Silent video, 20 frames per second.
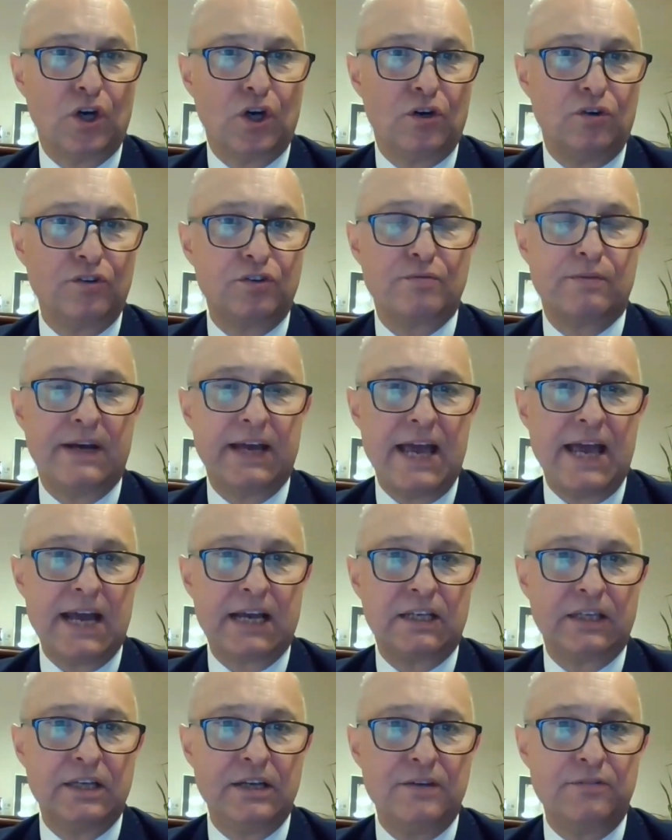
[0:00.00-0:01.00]
Those who are
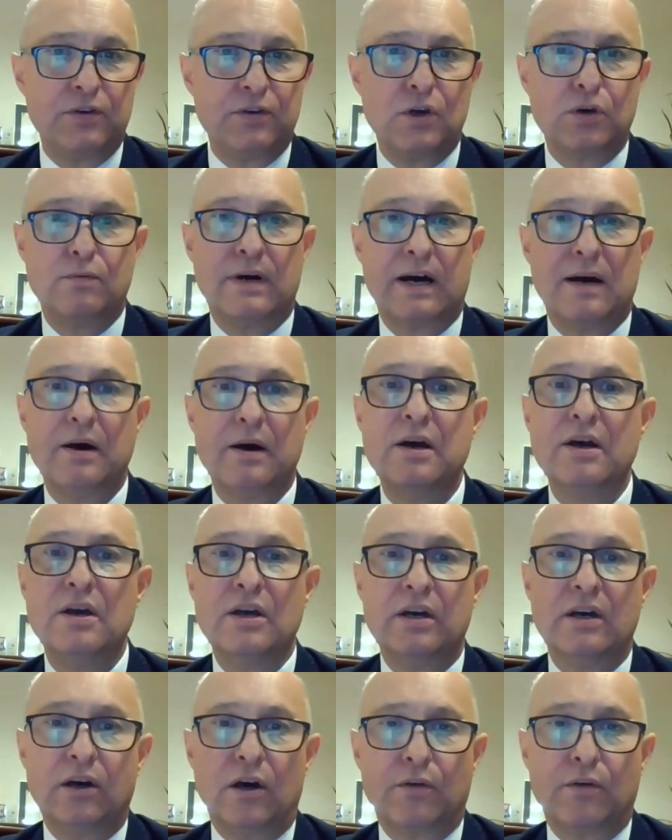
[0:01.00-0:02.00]
active, who are
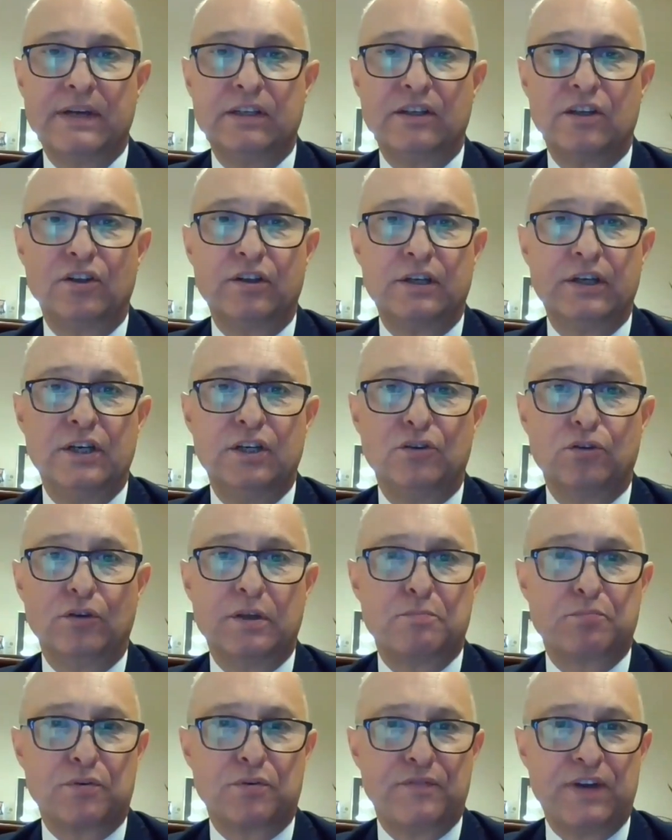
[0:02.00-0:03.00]
oriented into
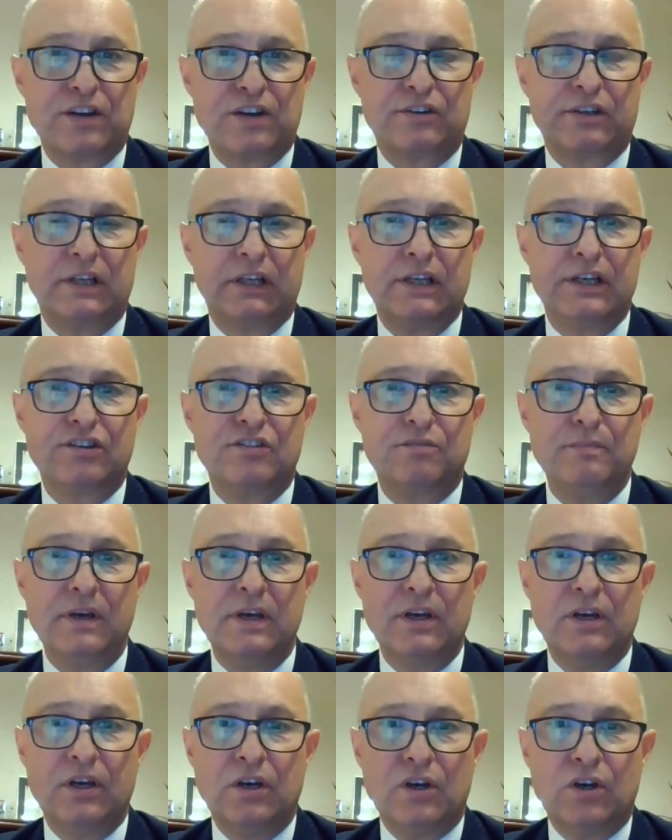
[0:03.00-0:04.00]
the
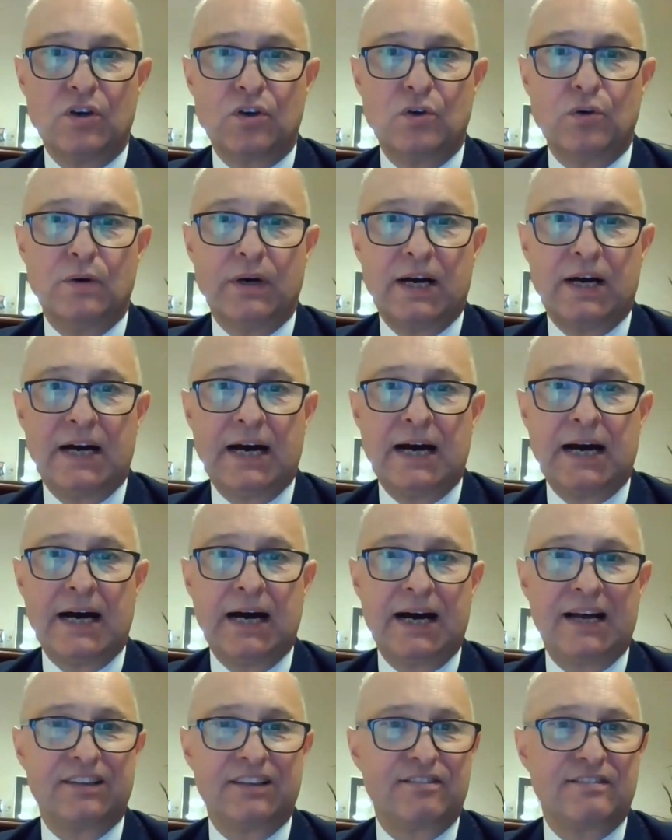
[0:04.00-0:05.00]
professionalism, who
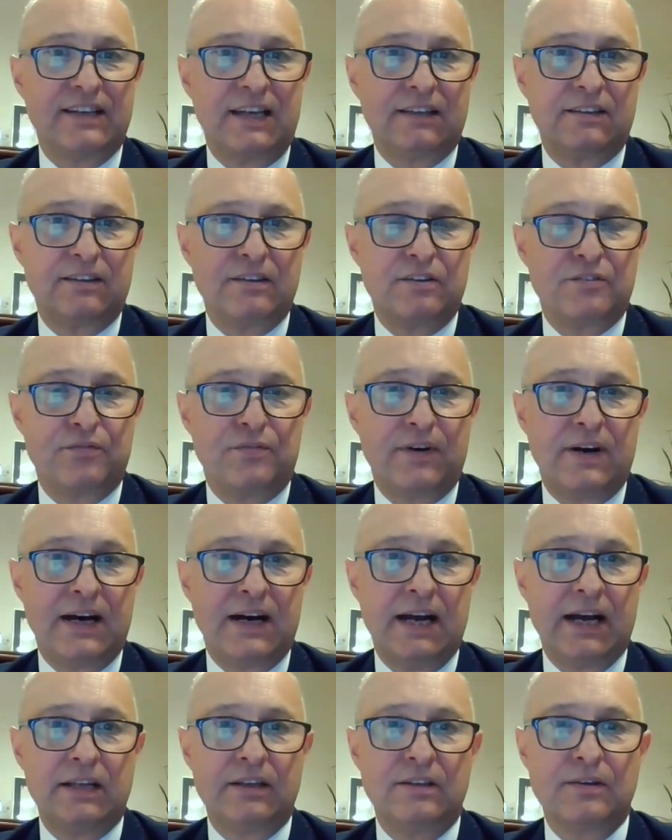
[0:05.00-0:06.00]
are
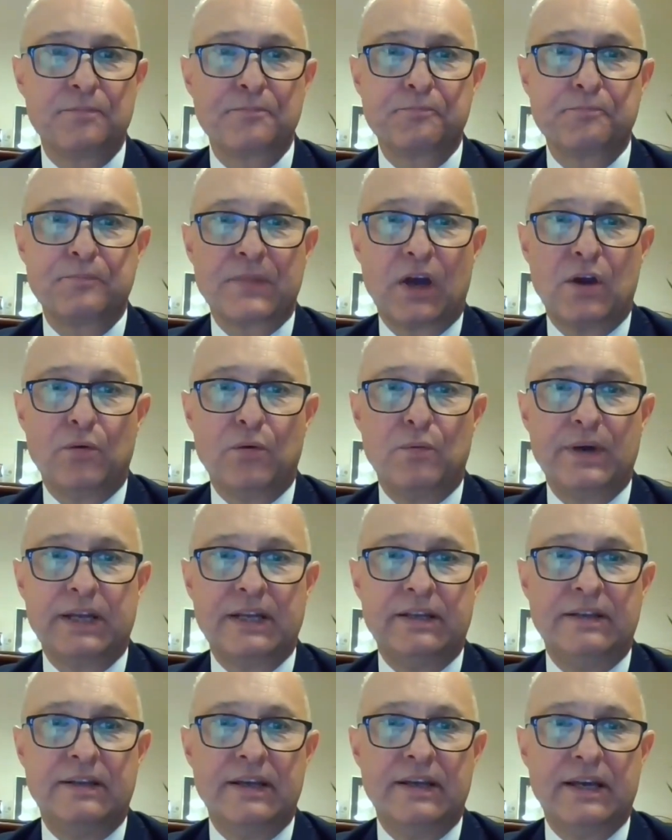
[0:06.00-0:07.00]
unsatisfied
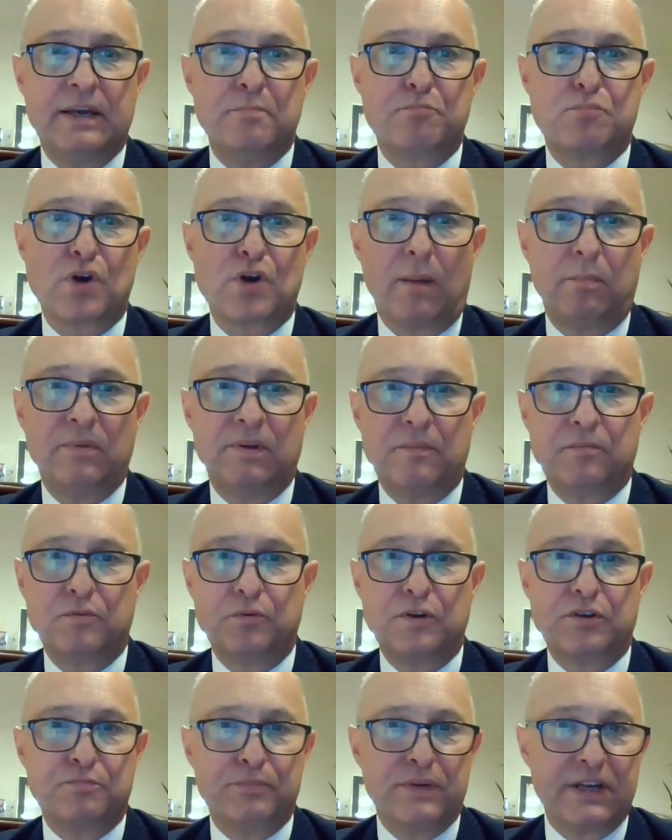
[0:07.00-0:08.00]
with the
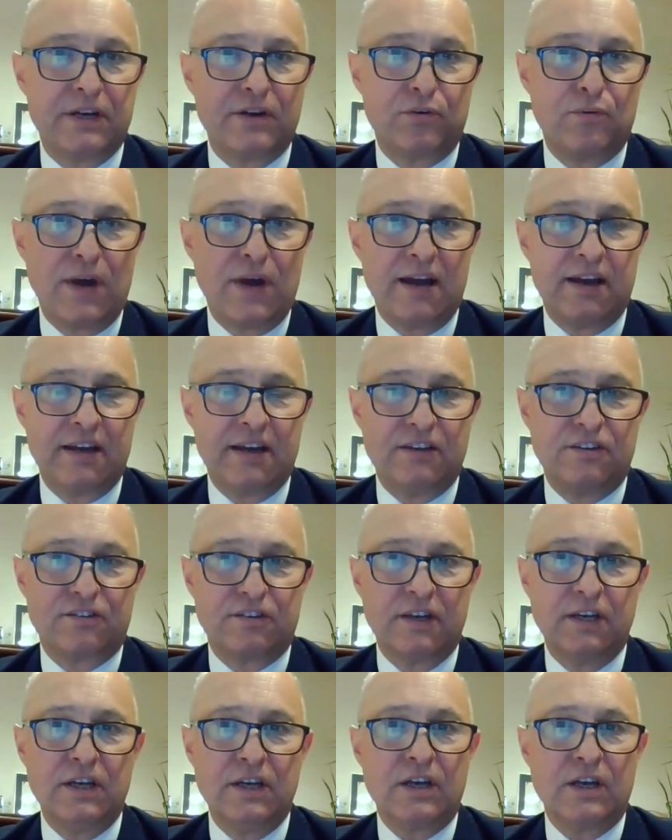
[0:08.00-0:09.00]
problems which may
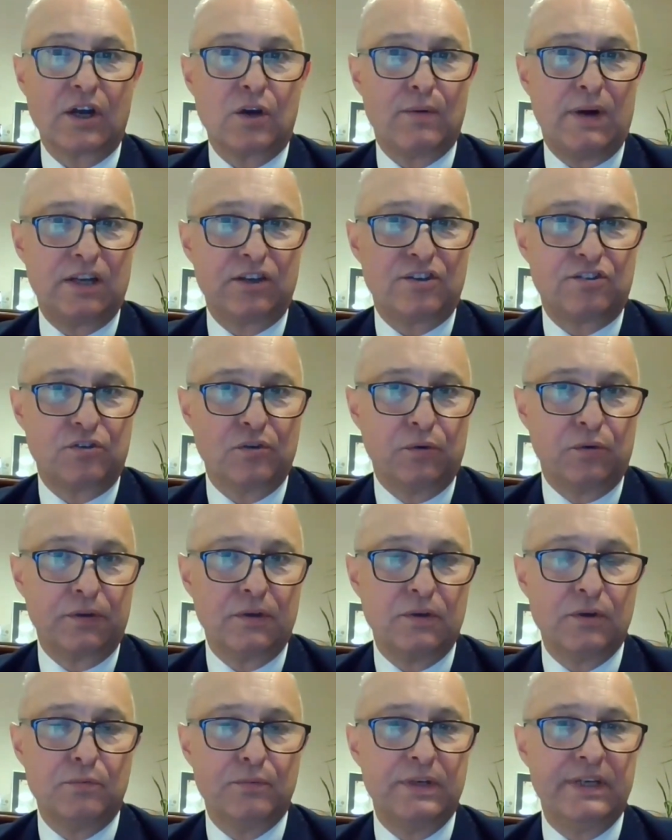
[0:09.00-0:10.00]
arise quite
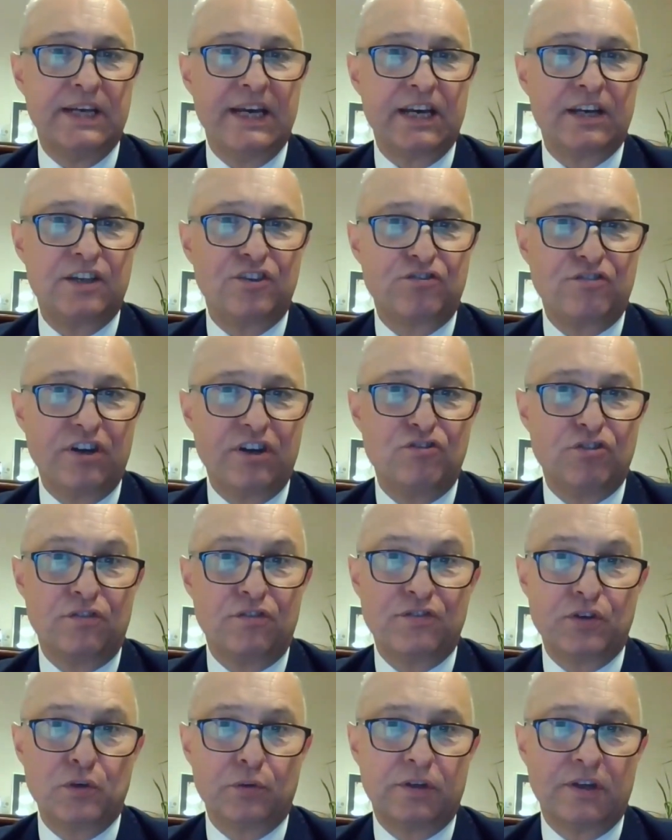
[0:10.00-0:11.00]
soon with the exchange
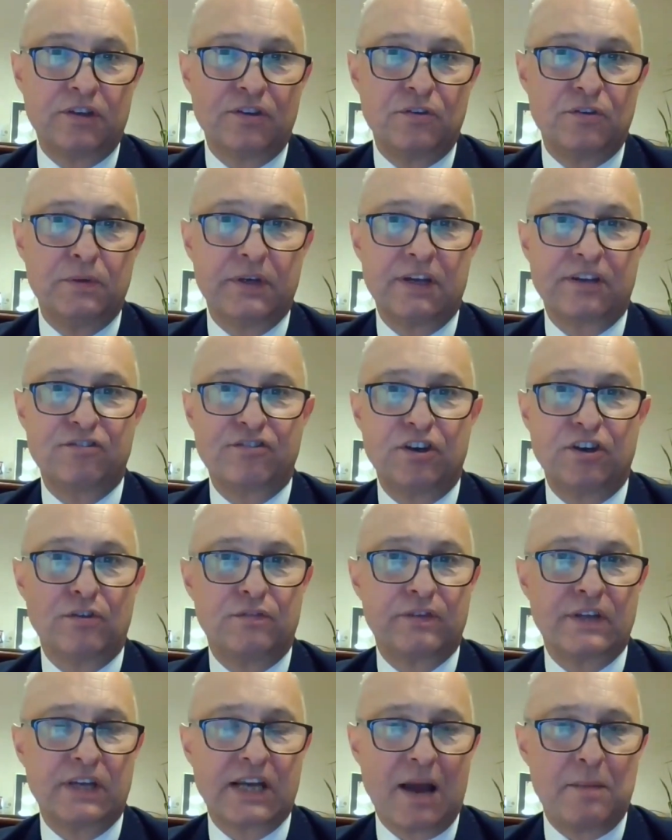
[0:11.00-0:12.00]
of students, with the
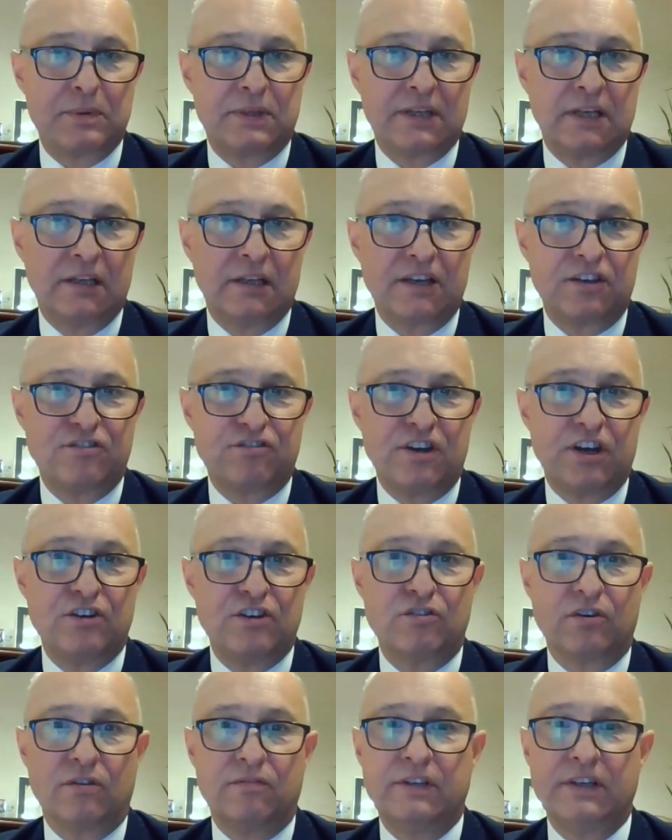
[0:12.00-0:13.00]
exchange of the capital,
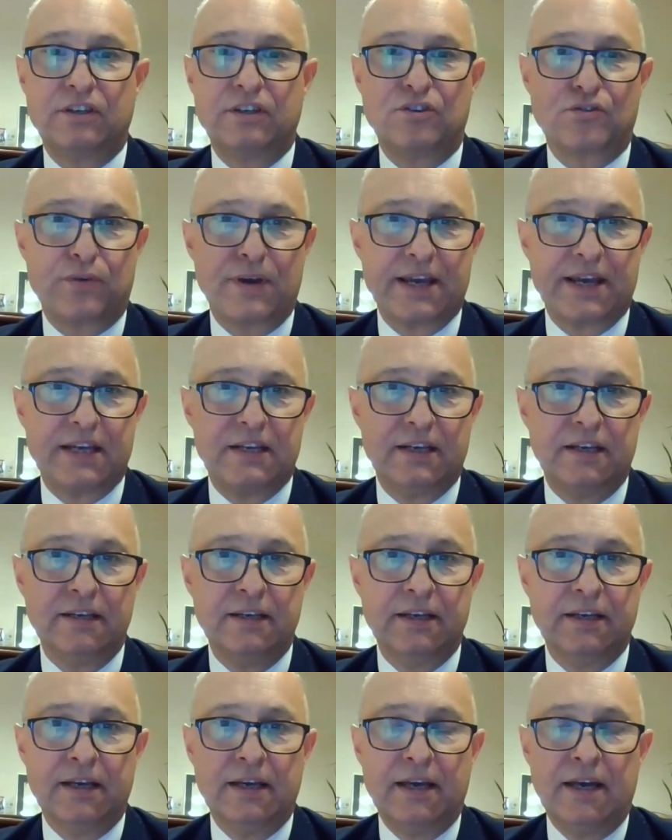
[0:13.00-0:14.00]
exchange of the trade.
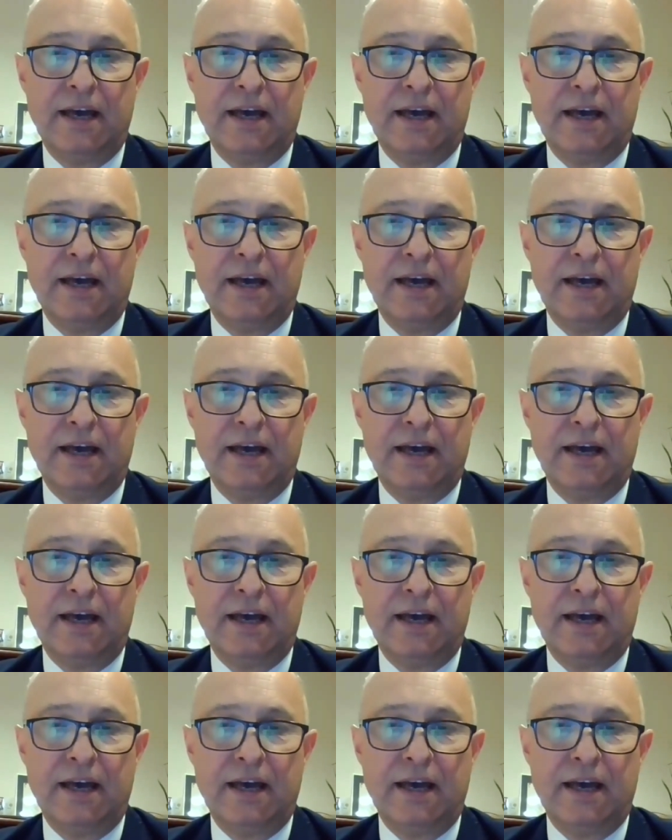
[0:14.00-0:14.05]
